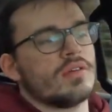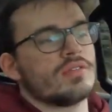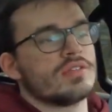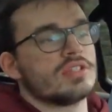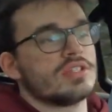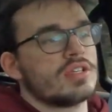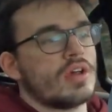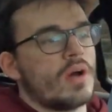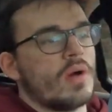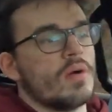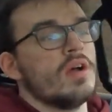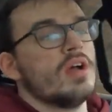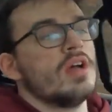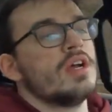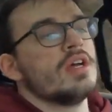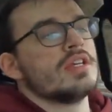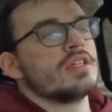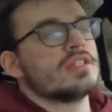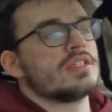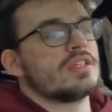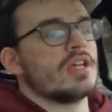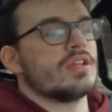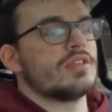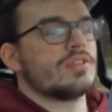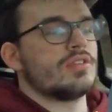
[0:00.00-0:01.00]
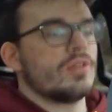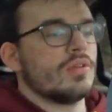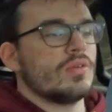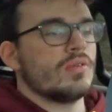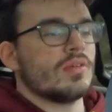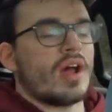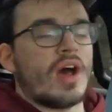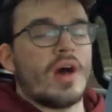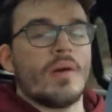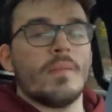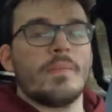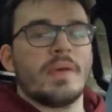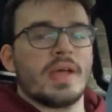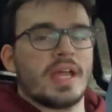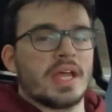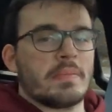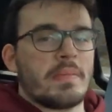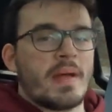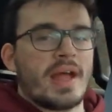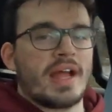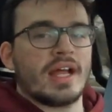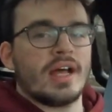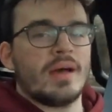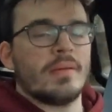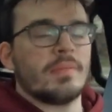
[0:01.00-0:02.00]
So stay tuned. I'll pick it
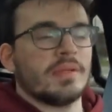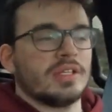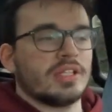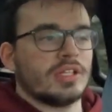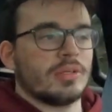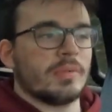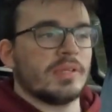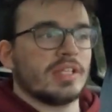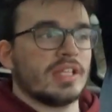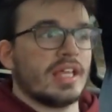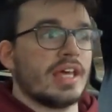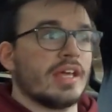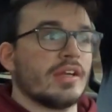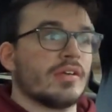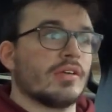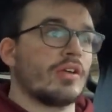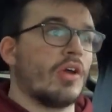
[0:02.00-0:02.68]
back up a little bit later,